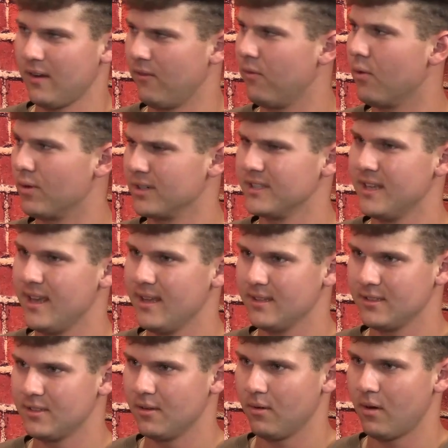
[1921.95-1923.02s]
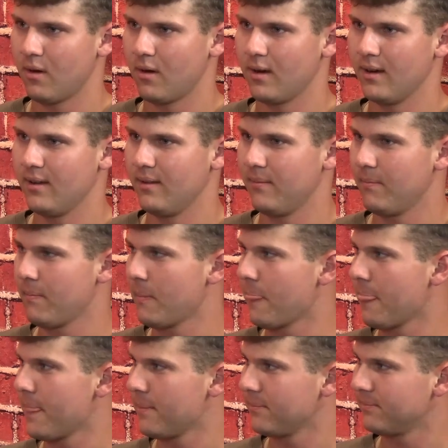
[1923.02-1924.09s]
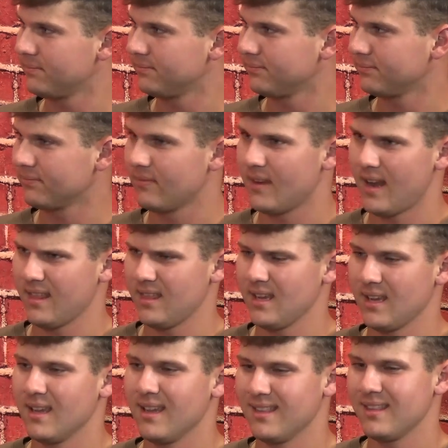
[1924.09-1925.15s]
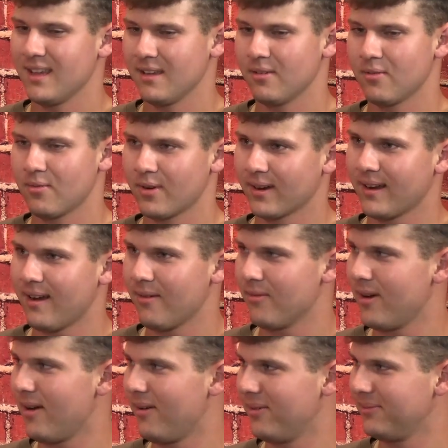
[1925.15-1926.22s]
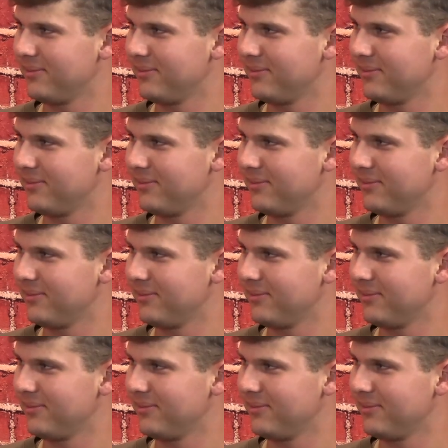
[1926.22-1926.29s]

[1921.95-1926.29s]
to force it so hard. And I think it'll work out well.